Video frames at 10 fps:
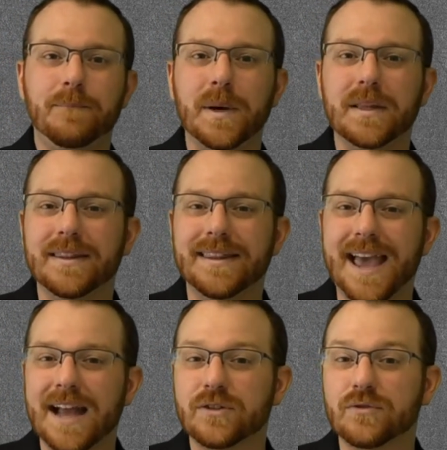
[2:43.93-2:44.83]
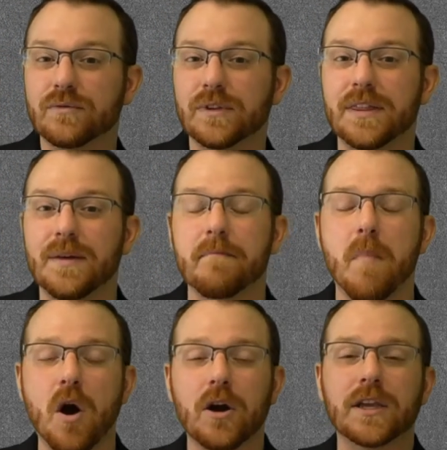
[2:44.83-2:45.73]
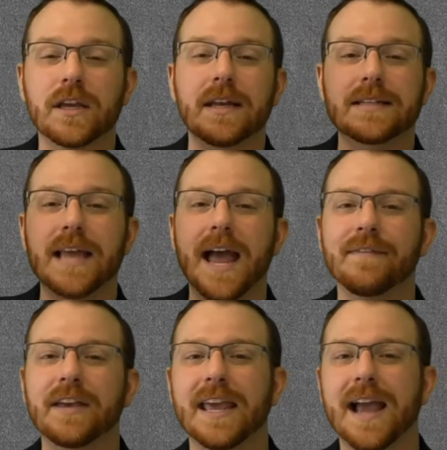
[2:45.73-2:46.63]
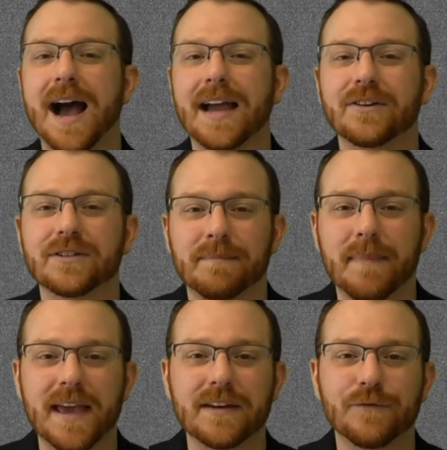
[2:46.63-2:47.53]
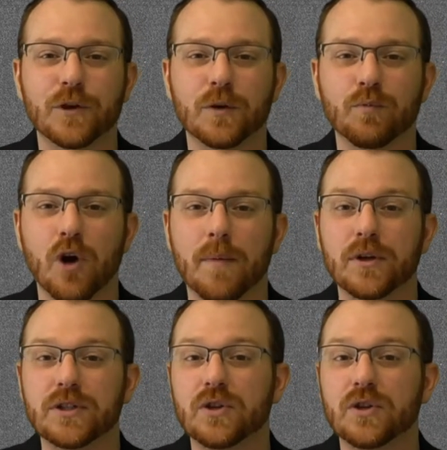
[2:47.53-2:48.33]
but naturally the market is having a higher demand for your property,